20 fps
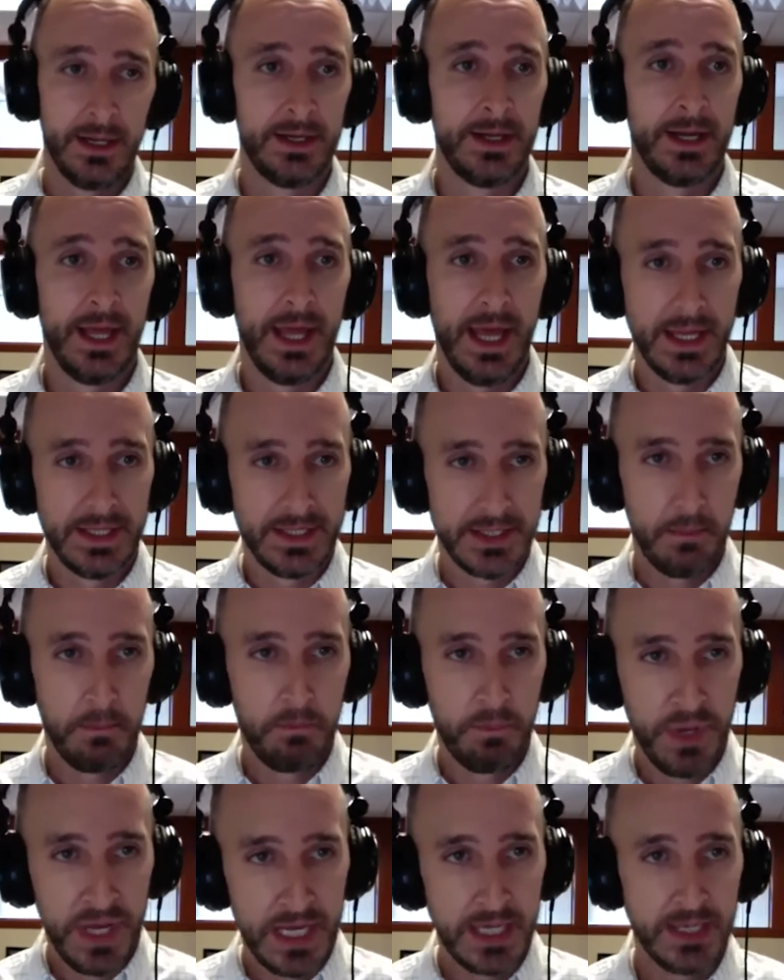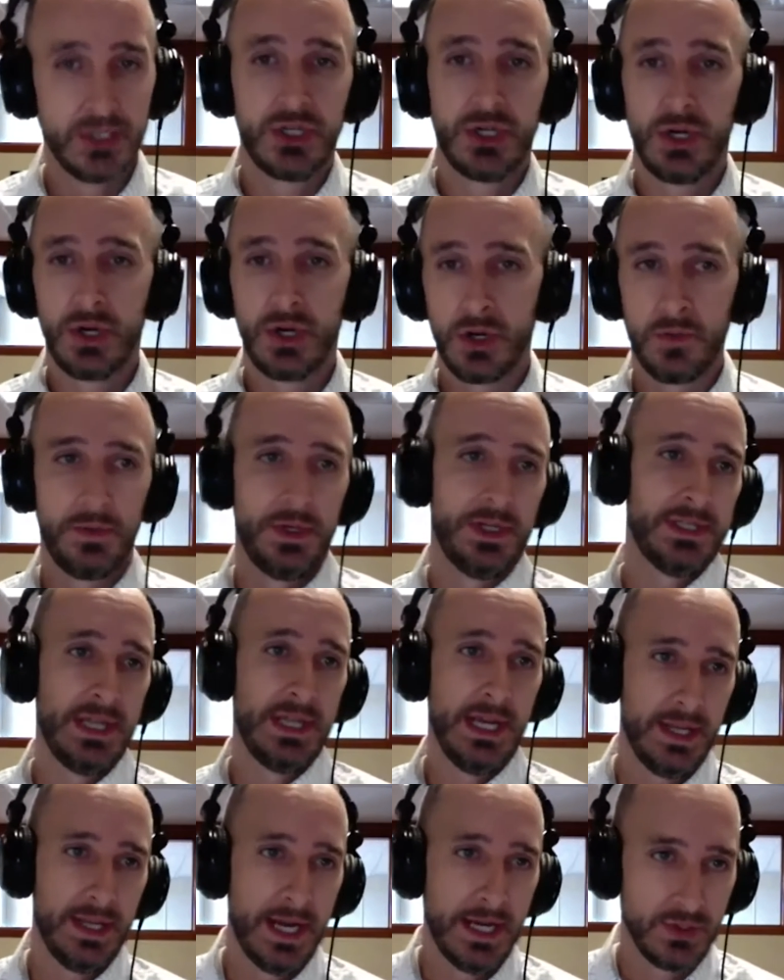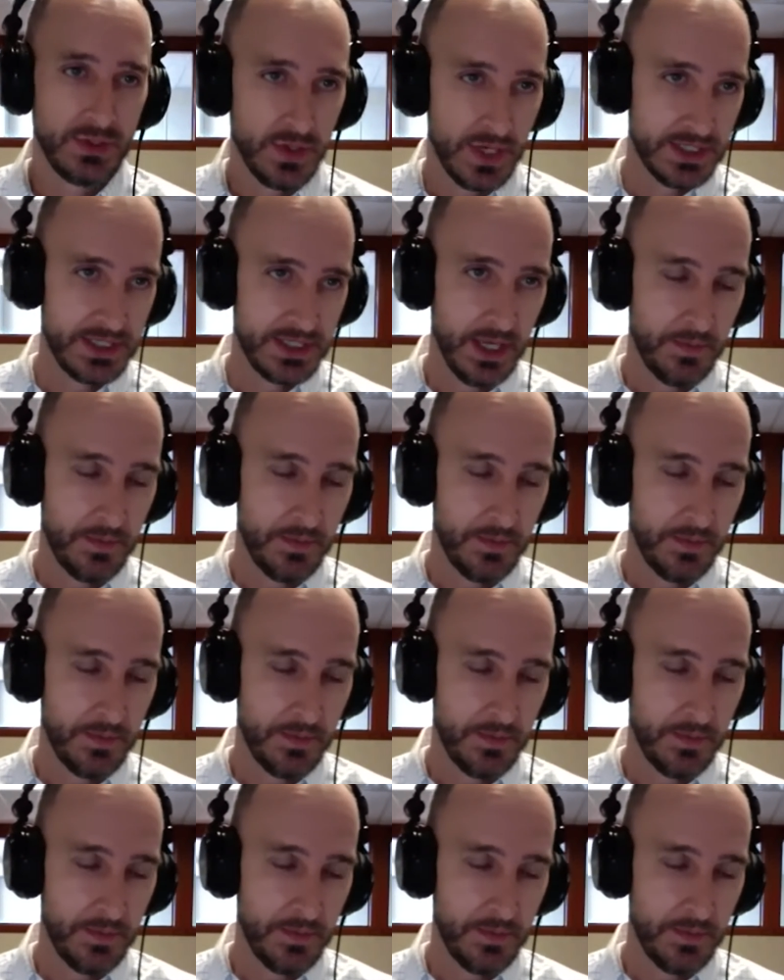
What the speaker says: Now, that's a big term to say that I dressed